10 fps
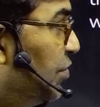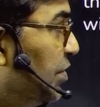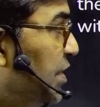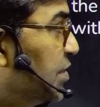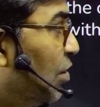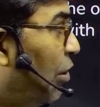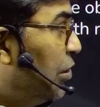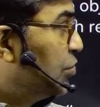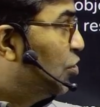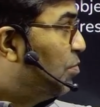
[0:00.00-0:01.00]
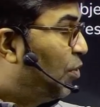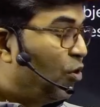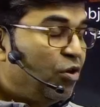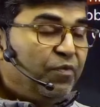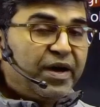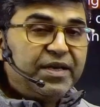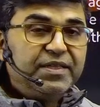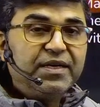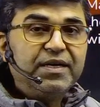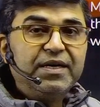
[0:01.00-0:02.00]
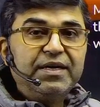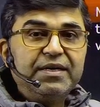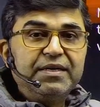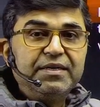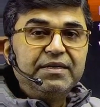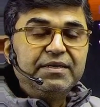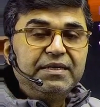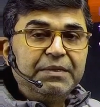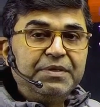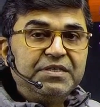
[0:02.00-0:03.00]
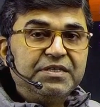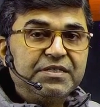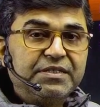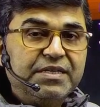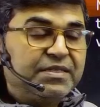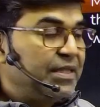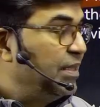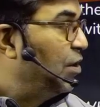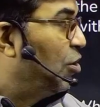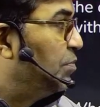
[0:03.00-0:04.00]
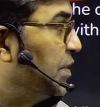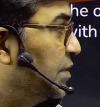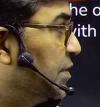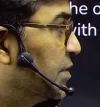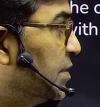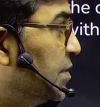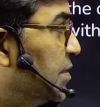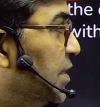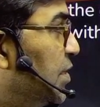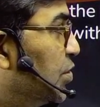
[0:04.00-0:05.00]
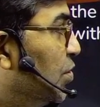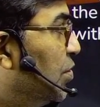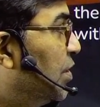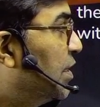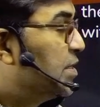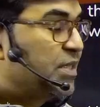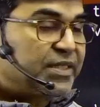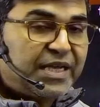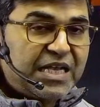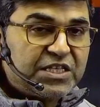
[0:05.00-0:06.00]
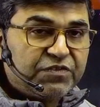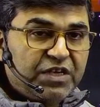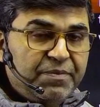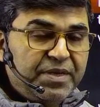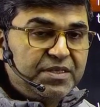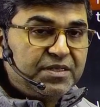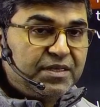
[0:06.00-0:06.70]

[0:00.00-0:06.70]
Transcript: is also borne by the image distance and the object distance. So size of image